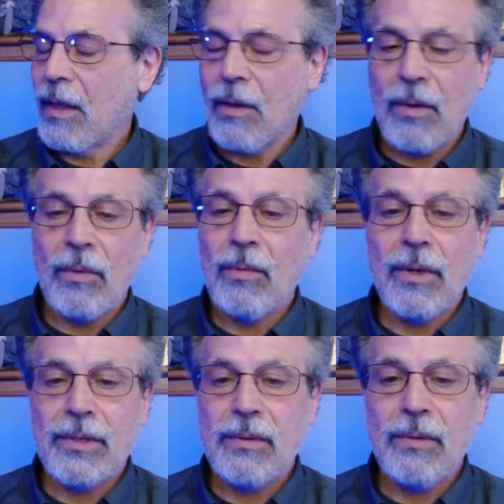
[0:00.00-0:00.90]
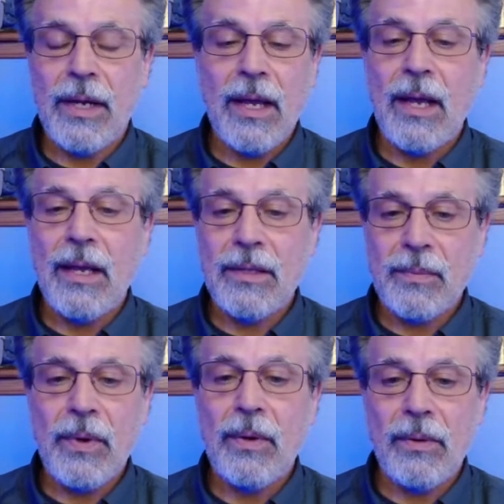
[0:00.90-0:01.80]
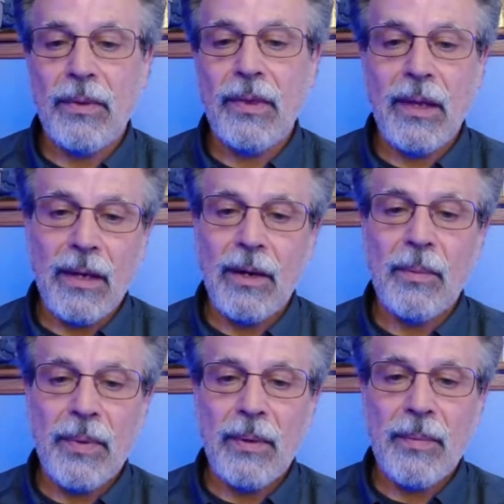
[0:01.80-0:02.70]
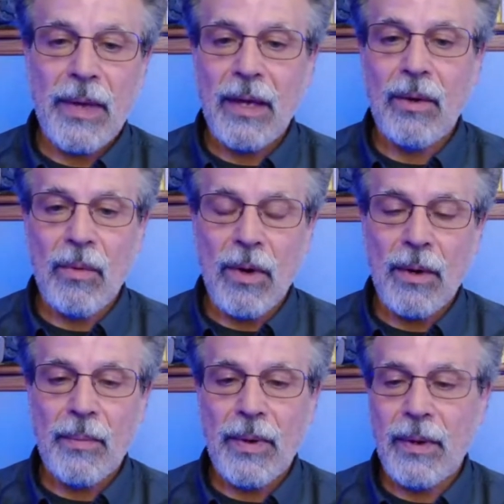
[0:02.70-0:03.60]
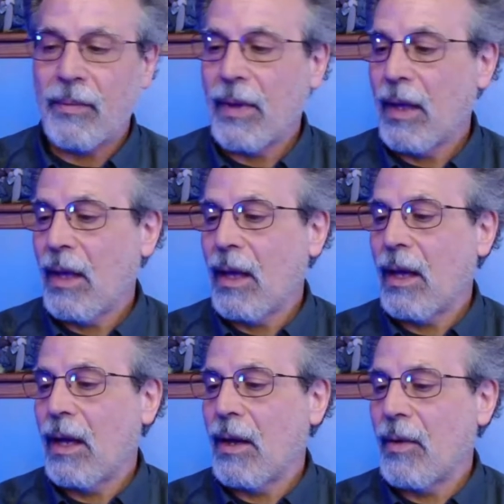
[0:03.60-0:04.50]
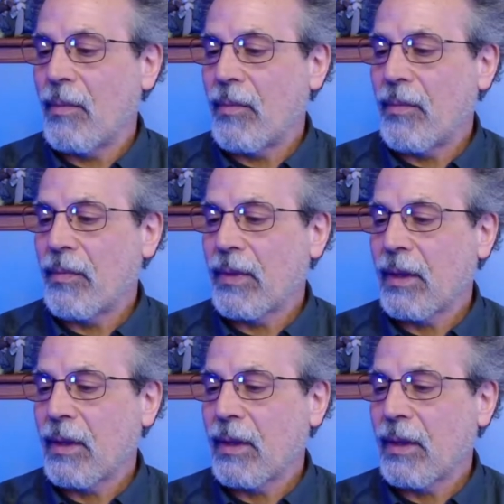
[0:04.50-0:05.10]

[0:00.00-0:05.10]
it works great as both an air pump and a water pump. Um,